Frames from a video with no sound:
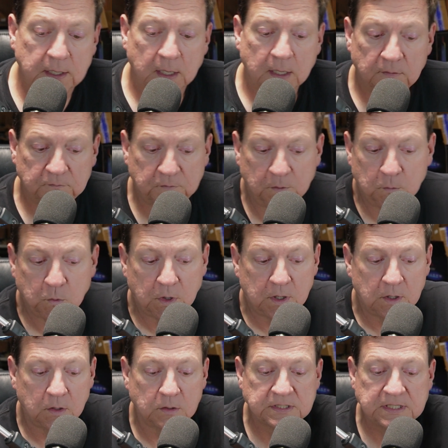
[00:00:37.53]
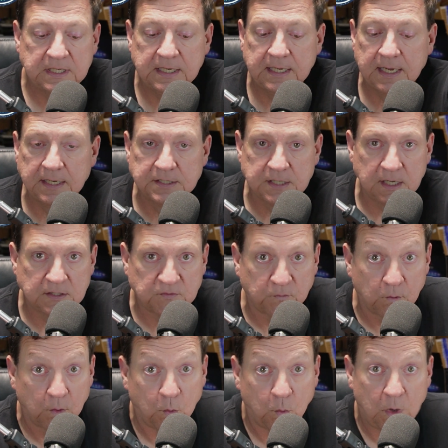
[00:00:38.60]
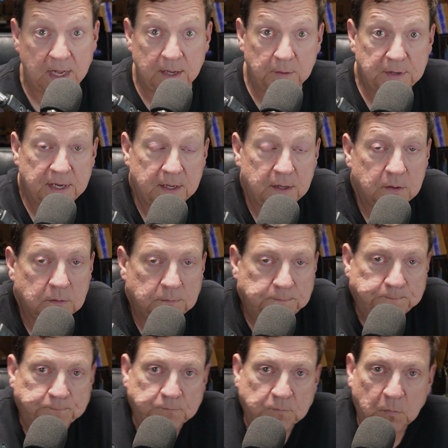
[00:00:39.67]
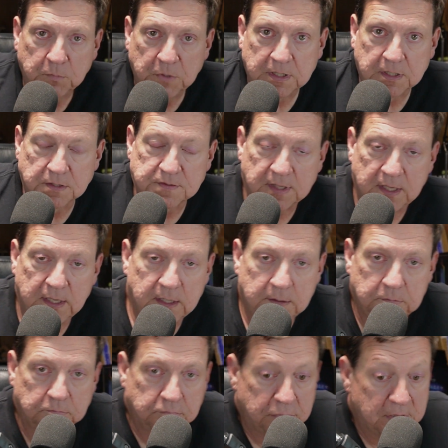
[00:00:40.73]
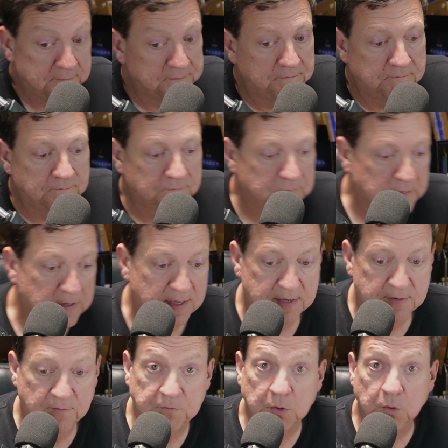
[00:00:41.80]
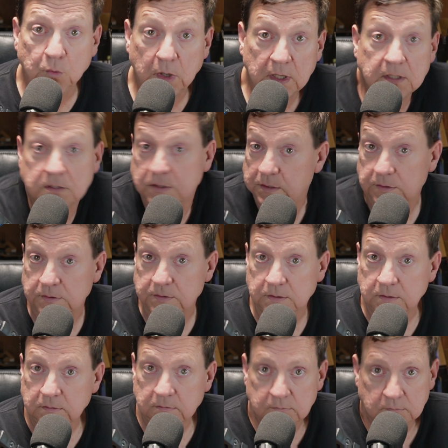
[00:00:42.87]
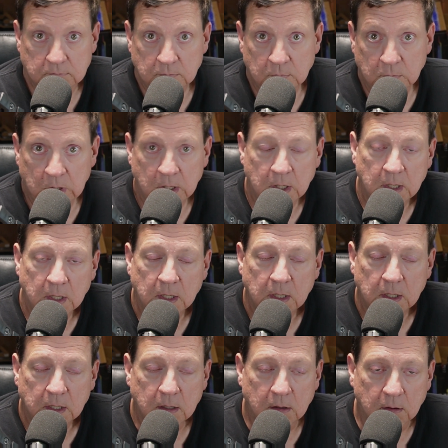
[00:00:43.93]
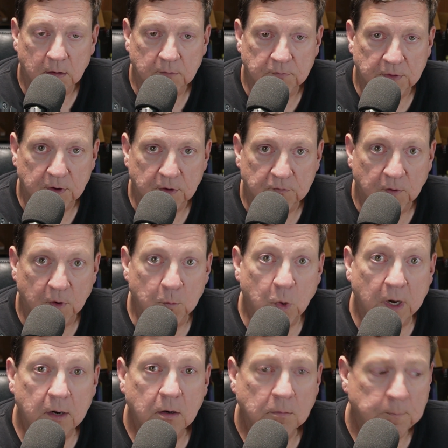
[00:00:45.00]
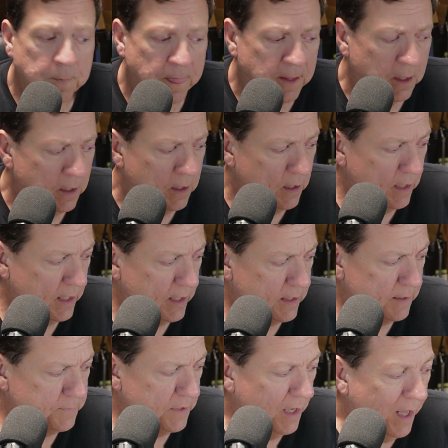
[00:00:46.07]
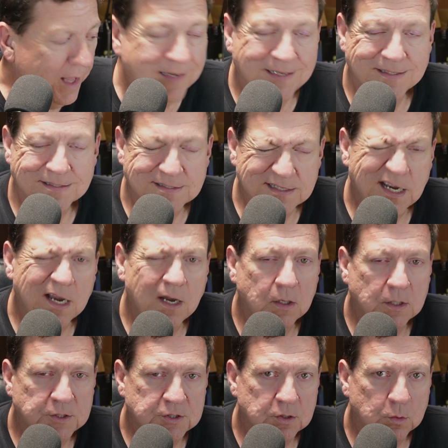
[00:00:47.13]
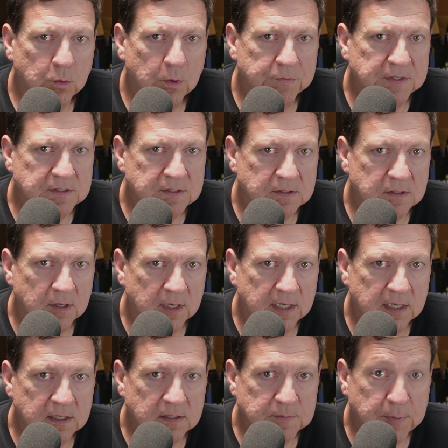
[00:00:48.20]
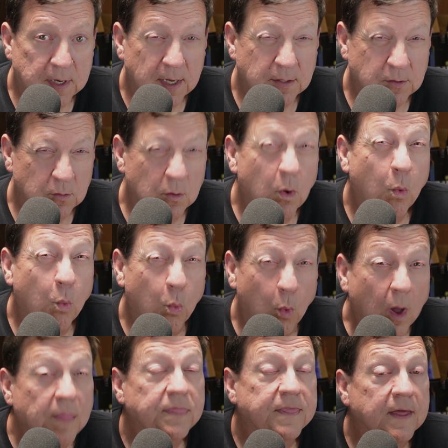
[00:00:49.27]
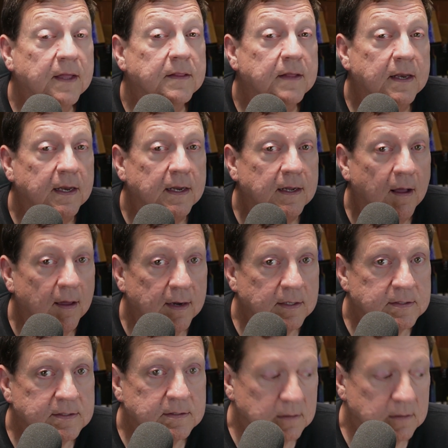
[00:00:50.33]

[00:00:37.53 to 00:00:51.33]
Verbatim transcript: firmware on TDH8s for a while now because they have had a few releases of their firmware. And I'm not entirely sure what this is going to get us, but I do know one thing that it got us.